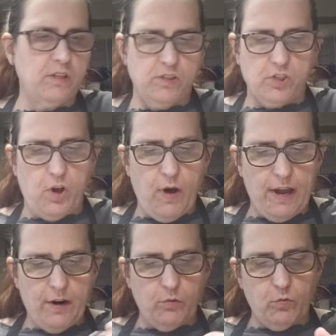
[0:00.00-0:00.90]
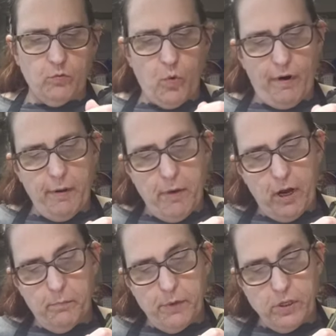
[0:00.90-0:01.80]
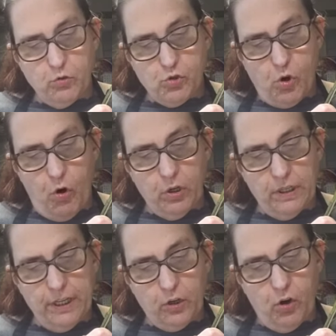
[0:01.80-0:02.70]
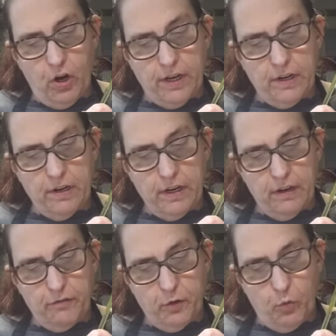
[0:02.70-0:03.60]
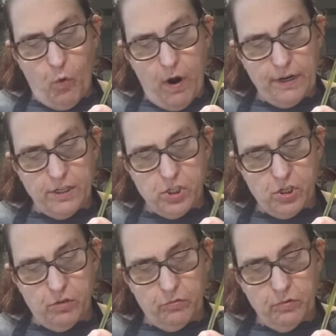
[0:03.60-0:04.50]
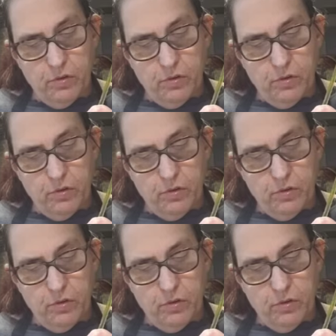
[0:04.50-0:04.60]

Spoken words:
So I don't worry about it. But you totally could if you wanted to.